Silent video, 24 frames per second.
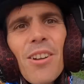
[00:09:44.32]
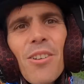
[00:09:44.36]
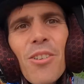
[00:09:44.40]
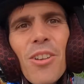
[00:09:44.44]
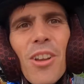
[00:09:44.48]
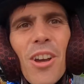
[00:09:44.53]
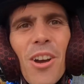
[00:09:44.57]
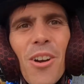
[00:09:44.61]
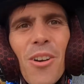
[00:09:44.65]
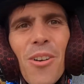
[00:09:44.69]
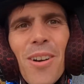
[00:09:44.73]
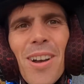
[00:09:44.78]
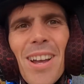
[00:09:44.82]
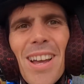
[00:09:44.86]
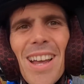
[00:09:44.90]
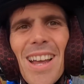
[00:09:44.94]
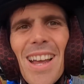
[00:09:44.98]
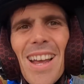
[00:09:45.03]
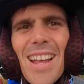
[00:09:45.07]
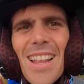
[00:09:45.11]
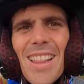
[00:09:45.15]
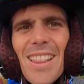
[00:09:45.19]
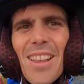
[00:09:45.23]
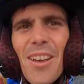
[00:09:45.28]
don't know.
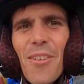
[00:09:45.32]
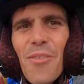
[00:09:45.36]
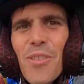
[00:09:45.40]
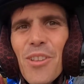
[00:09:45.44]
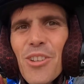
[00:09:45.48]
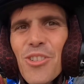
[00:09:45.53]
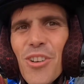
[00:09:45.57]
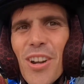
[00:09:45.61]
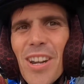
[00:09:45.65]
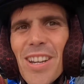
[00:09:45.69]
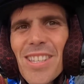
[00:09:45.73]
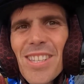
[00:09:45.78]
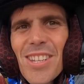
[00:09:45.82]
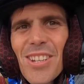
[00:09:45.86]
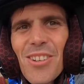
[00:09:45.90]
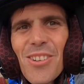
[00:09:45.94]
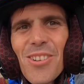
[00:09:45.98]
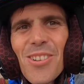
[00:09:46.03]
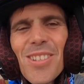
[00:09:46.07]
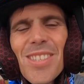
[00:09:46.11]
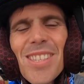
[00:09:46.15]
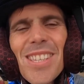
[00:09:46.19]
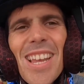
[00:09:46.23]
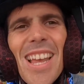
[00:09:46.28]
Love the
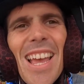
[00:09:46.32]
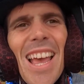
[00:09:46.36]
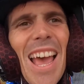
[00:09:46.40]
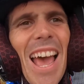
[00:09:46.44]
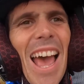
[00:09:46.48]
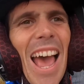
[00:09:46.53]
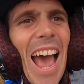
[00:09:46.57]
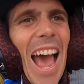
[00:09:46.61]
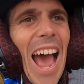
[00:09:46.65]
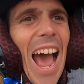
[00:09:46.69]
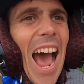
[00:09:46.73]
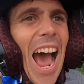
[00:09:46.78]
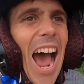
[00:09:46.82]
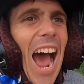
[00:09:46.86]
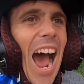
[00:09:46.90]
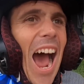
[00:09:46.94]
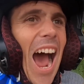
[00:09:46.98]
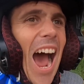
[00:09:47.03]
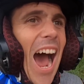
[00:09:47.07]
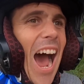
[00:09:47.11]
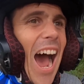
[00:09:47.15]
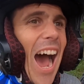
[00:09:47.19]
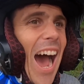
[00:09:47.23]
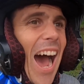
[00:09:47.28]
tricycles.
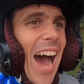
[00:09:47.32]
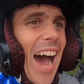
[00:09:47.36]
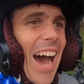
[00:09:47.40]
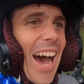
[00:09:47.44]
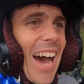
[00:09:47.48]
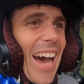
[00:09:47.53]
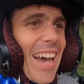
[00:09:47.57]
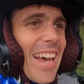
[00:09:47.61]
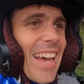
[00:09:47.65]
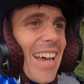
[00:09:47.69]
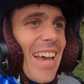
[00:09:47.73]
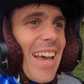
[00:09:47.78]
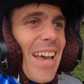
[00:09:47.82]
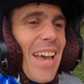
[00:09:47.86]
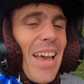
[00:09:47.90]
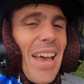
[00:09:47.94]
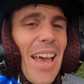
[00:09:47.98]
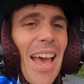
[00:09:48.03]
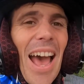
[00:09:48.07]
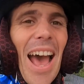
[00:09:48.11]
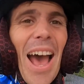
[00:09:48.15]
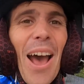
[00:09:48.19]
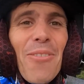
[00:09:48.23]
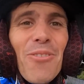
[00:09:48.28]
Uh,
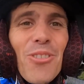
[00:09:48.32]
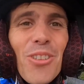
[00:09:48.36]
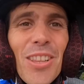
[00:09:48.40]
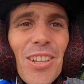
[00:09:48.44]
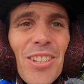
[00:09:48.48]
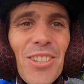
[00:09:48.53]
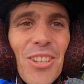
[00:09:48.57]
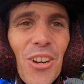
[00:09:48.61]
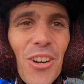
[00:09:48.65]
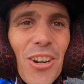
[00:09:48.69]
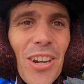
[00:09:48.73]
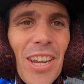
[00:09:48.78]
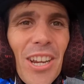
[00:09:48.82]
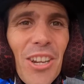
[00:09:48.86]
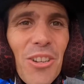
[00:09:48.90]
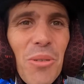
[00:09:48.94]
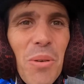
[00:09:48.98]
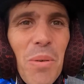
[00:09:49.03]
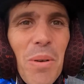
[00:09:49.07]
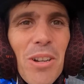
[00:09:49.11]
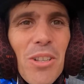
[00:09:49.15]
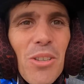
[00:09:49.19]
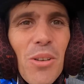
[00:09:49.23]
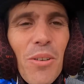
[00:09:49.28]
After the Turkish,
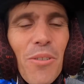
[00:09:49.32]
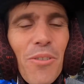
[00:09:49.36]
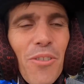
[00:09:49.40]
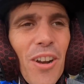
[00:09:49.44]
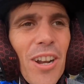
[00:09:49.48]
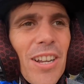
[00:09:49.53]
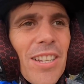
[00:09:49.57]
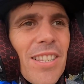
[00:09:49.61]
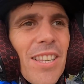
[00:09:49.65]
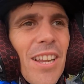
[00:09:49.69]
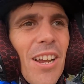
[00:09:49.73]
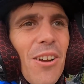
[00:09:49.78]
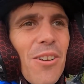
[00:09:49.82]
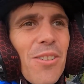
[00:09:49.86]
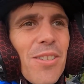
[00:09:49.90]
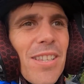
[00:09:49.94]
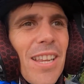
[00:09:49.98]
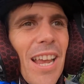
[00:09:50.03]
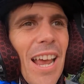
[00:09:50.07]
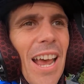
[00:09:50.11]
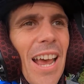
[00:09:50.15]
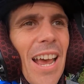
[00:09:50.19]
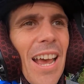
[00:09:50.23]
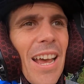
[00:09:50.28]
we went to a friend's house
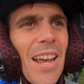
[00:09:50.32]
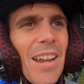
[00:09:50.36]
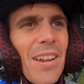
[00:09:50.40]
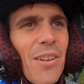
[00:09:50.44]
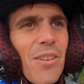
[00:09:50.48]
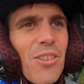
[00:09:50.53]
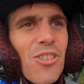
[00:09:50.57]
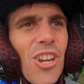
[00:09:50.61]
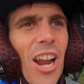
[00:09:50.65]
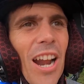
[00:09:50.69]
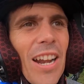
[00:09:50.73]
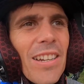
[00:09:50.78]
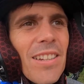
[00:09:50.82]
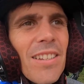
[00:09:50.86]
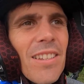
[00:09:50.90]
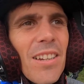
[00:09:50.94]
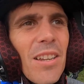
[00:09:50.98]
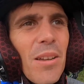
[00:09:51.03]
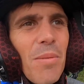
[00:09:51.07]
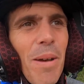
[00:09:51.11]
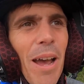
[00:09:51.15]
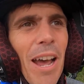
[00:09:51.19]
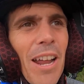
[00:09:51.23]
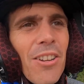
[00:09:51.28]
and I was chatting to
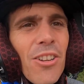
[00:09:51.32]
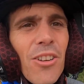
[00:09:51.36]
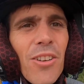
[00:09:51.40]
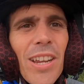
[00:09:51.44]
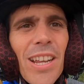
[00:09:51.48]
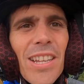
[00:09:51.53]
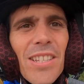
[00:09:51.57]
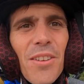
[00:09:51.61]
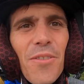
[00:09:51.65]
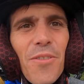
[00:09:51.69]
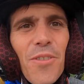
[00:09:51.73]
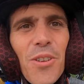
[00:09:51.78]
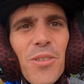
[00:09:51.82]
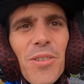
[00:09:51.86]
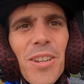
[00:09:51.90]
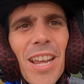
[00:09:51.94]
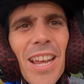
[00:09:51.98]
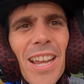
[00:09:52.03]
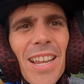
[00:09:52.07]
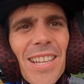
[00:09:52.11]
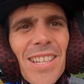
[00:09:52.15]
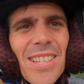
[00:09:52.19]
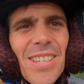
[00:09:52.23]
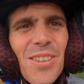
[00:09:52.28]
Commander. He has a few
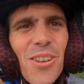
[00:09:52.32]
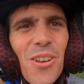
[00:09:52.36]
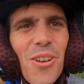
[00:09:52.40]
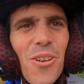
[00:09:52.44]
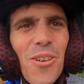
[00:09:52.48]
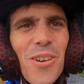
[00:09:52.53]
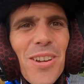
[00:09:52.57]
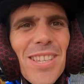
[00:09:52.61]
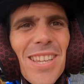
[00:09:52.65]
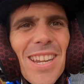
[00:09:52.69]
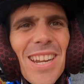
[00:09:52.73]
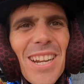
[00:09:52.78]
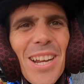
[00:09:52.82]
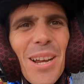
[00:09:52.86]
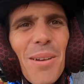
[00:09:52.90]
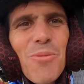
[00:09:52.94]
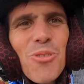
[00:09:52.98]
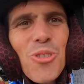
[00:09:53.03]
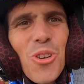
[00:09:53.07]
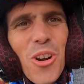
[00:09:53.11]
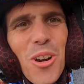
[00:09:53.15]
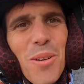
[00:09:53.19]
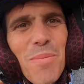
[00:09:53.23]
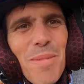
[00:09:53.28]
days, so he's gonna
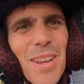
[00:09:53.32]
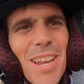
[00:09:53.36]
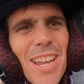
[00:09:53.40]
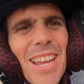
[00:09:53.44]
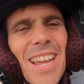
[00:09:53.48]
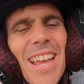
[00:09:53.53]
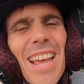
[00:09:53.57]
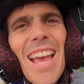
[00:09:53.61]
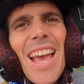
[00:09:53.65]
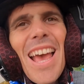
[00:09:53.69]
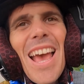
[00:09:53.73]
come join me.